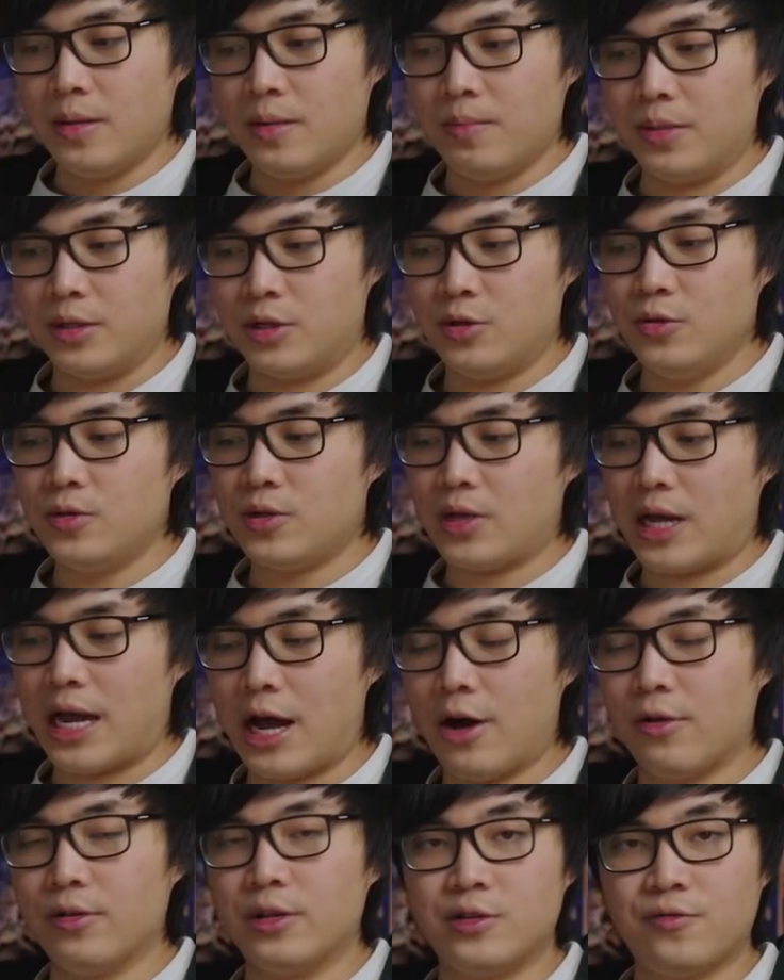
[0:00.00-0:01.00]
but due to
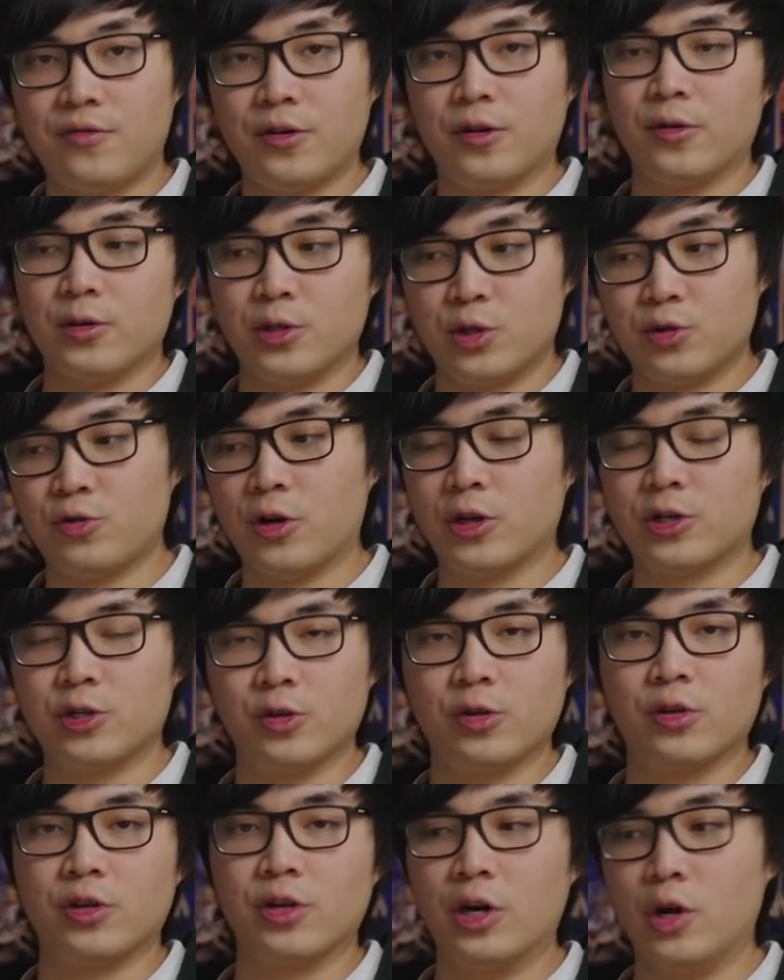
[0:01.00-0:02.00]
how this figure is
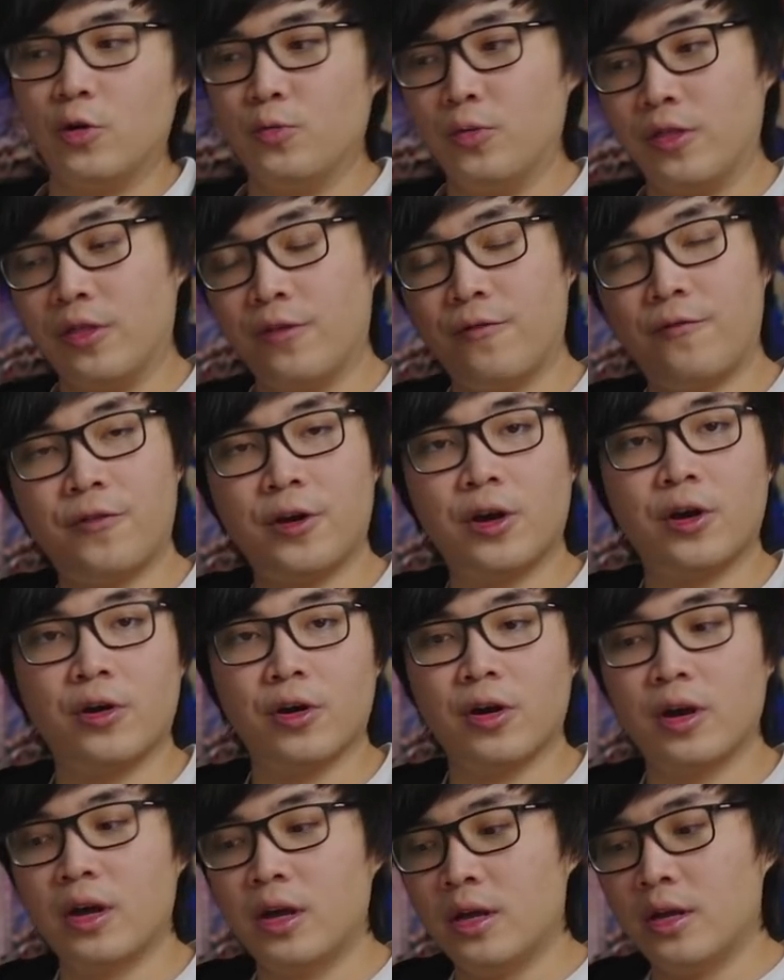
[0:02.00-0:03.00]
structured, you know, with the figure